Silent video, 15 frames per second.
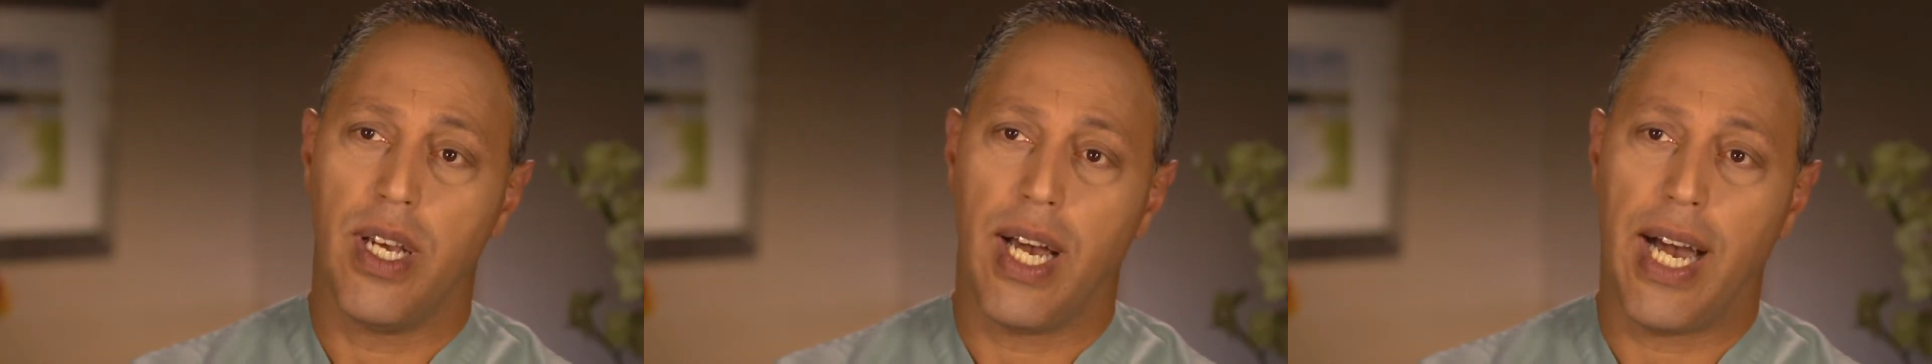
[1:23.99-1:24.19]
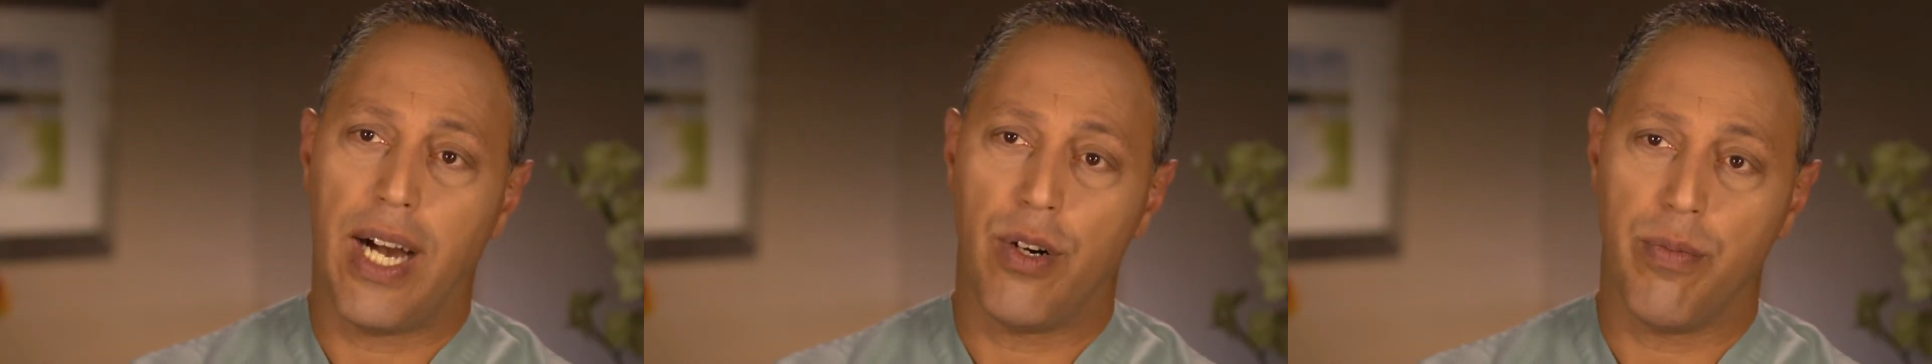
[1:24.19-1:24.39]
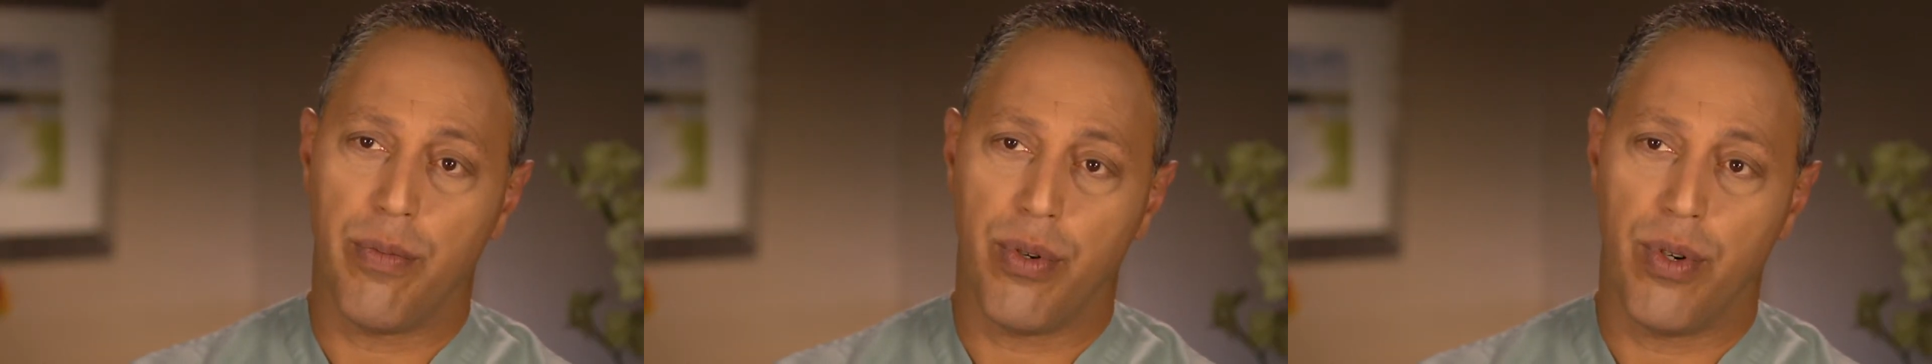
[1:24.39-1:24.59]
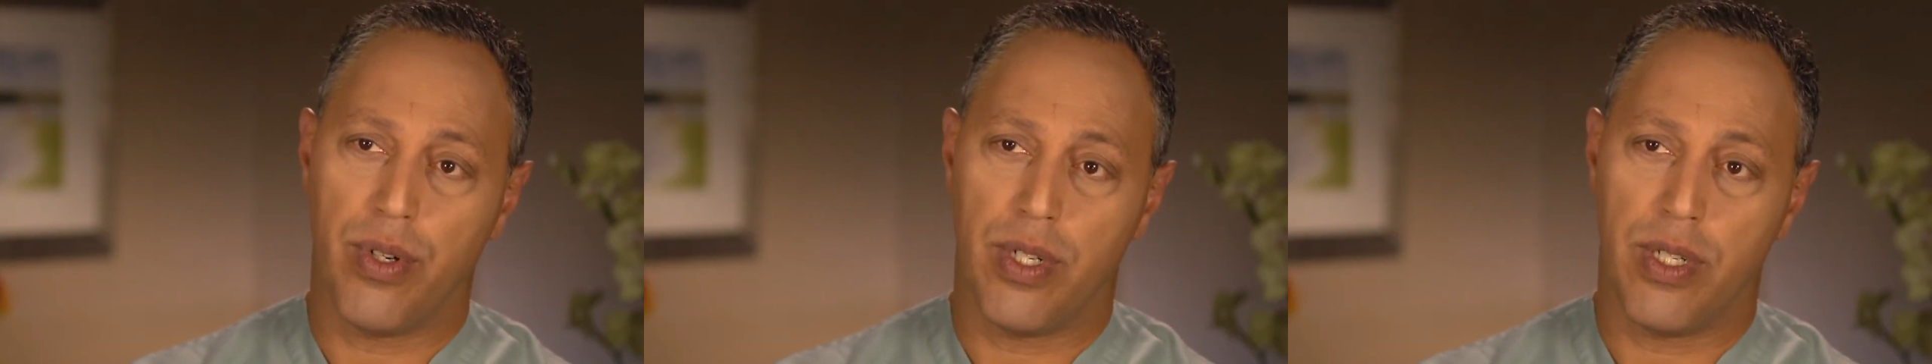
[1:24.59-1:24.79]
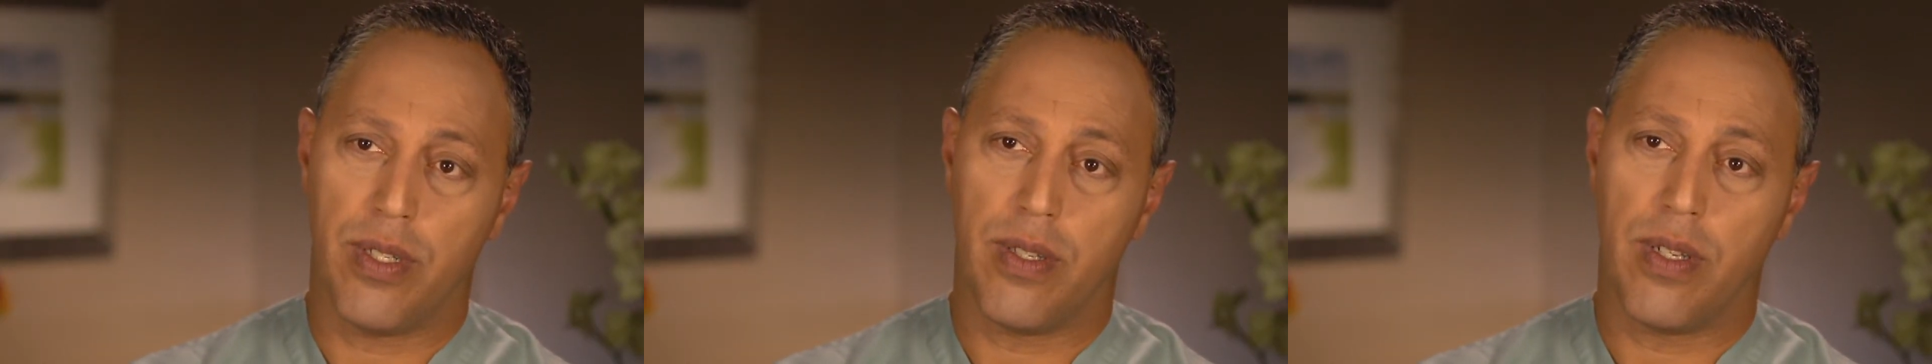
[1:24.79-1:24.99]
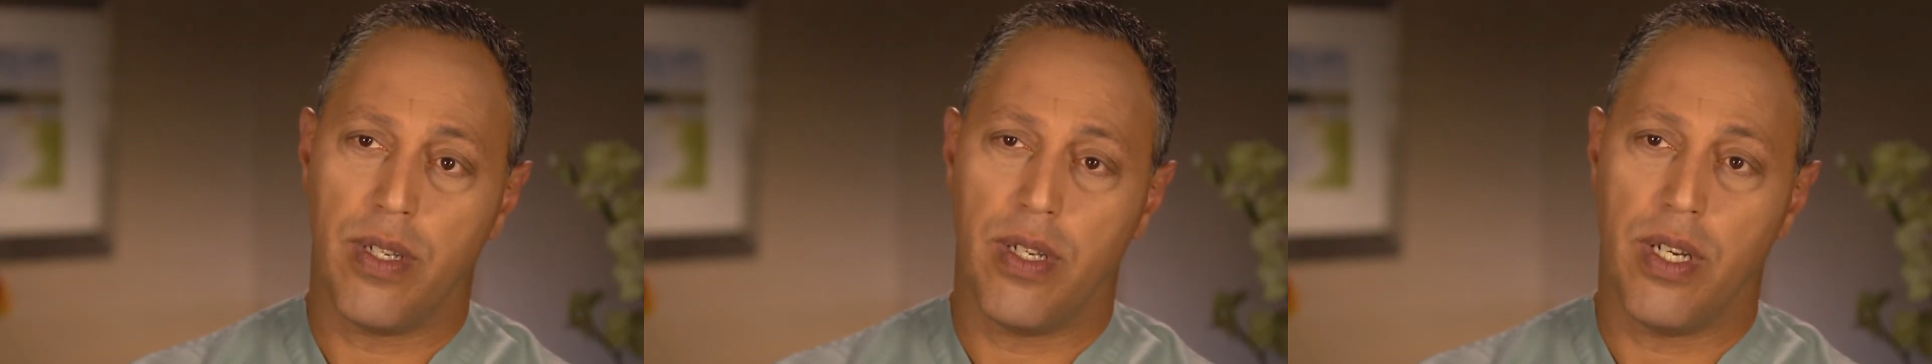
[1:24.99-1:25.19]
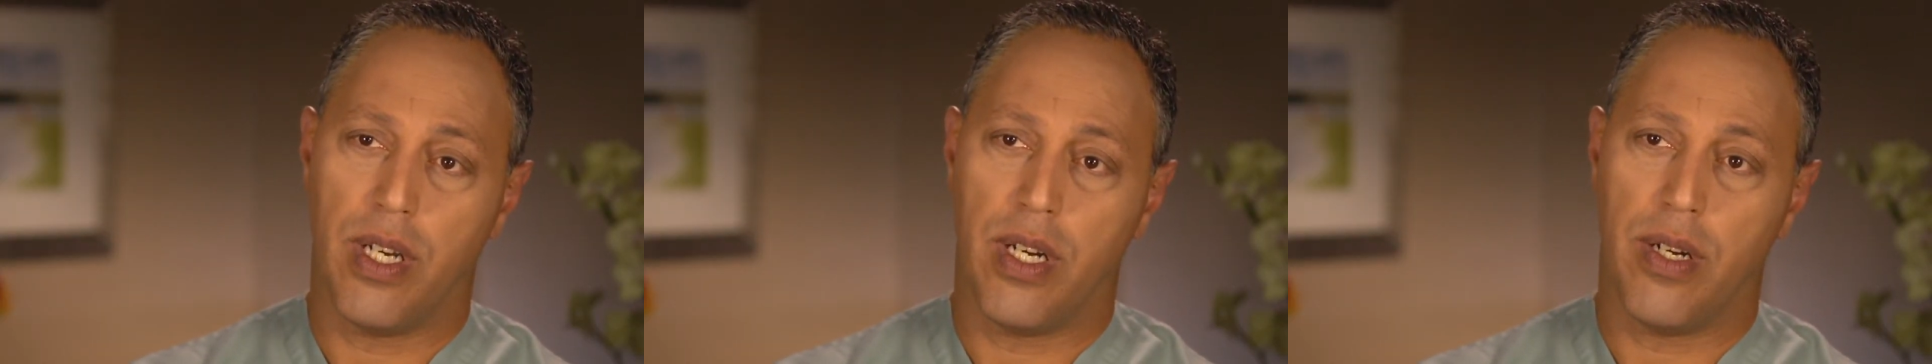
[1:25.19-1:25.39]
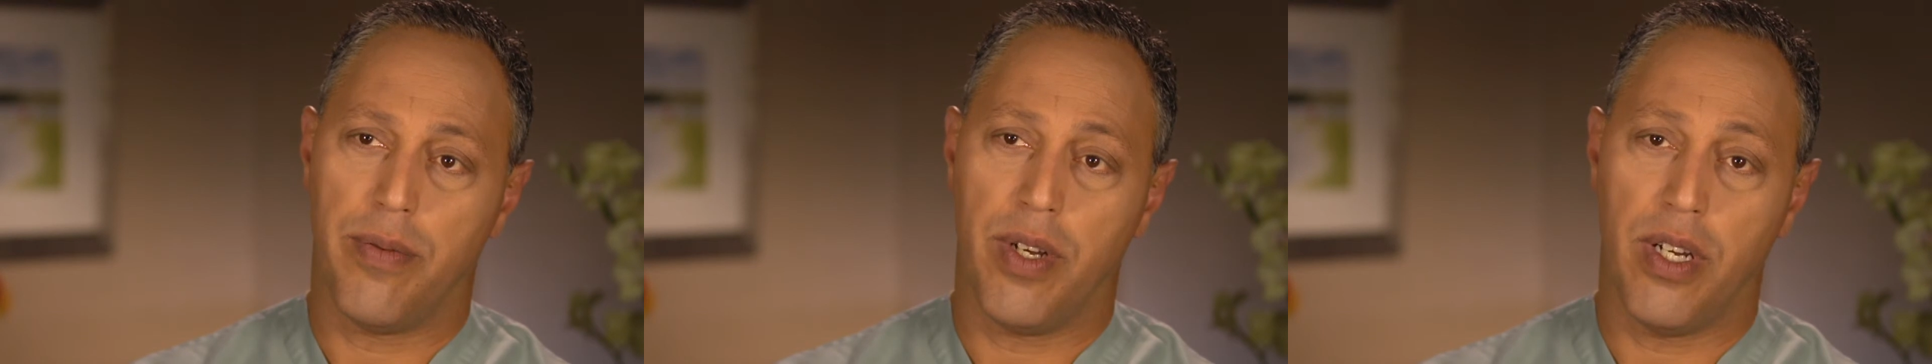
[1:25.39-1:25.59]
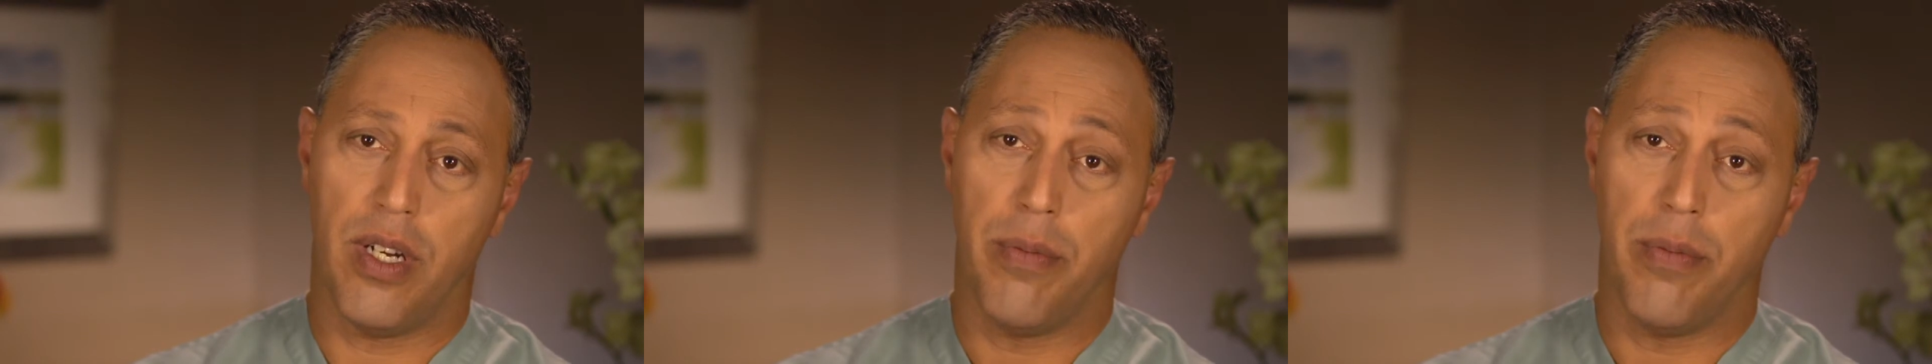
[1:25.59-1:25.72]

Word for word: how important uh,